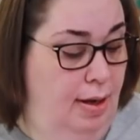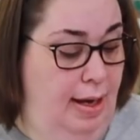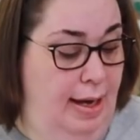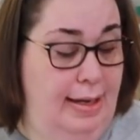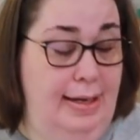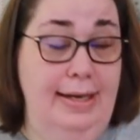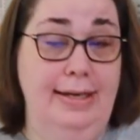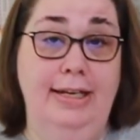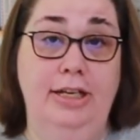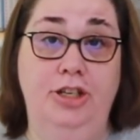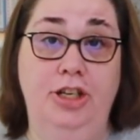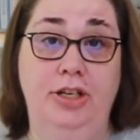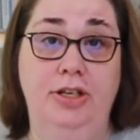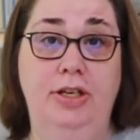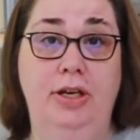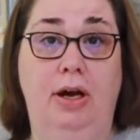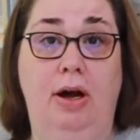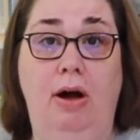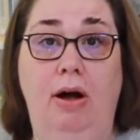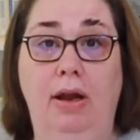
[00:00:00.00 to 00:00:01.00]
In addition
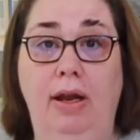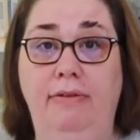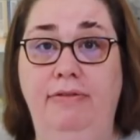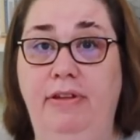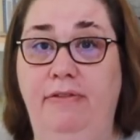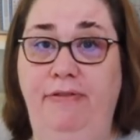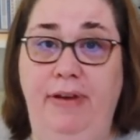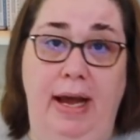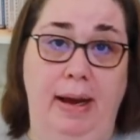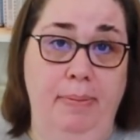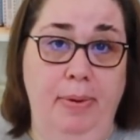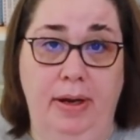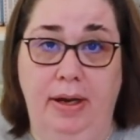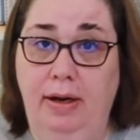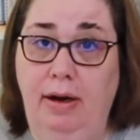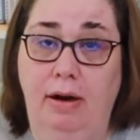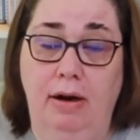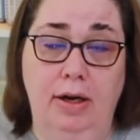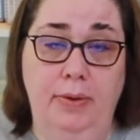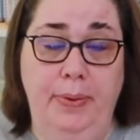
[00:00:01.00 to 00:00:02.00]
to all of the fabric
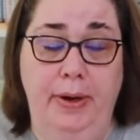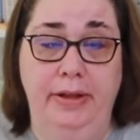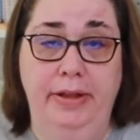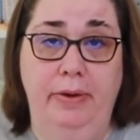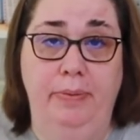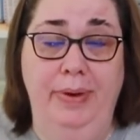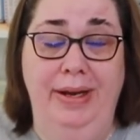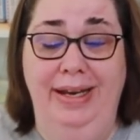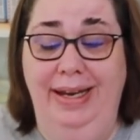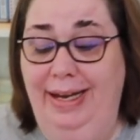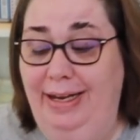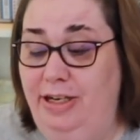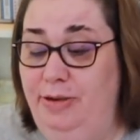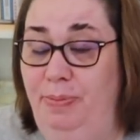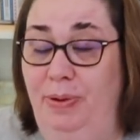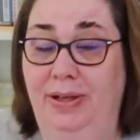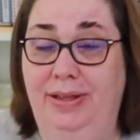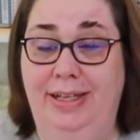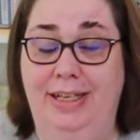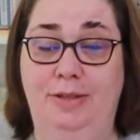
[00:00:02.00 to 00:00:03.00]
and hardware that we need to
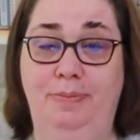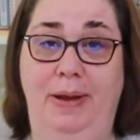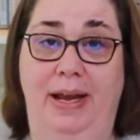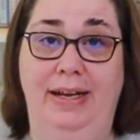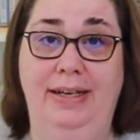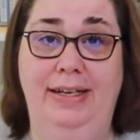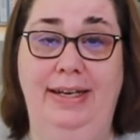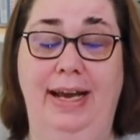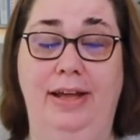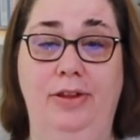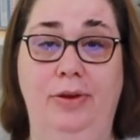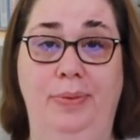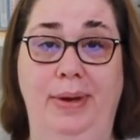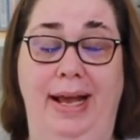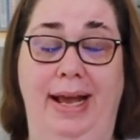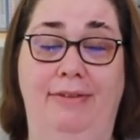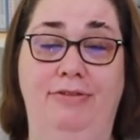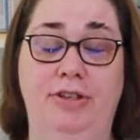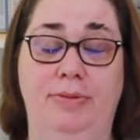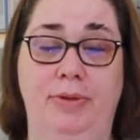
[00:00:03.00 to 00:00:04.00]
put this bag together, we
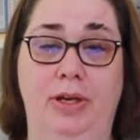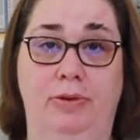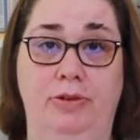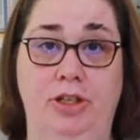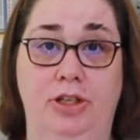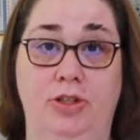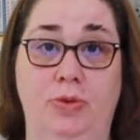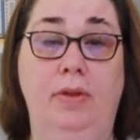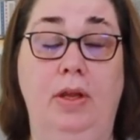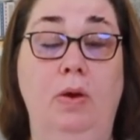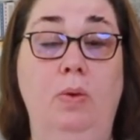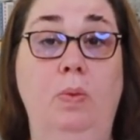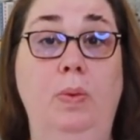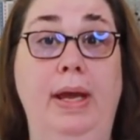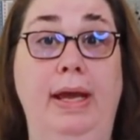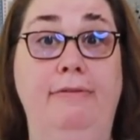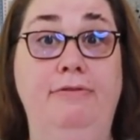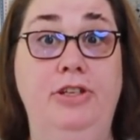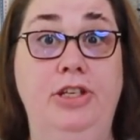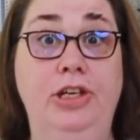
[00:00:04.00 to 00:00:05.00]
have some notions.
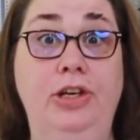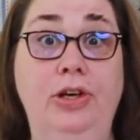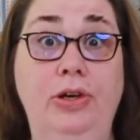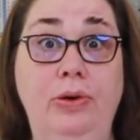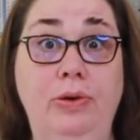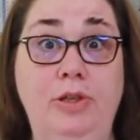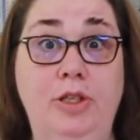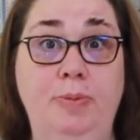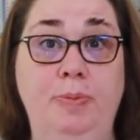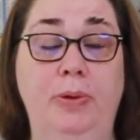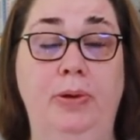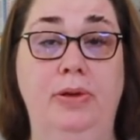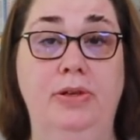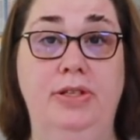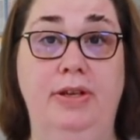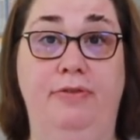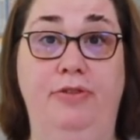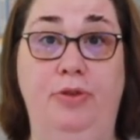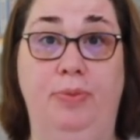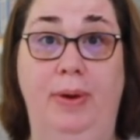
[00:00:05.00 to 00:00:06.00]
We have two
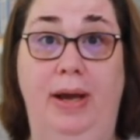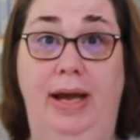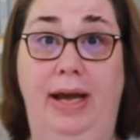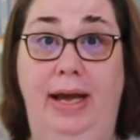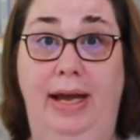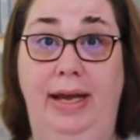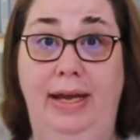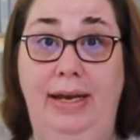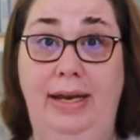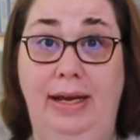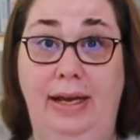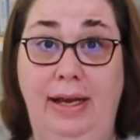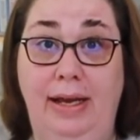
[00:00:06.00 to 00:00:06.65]
spools of thread,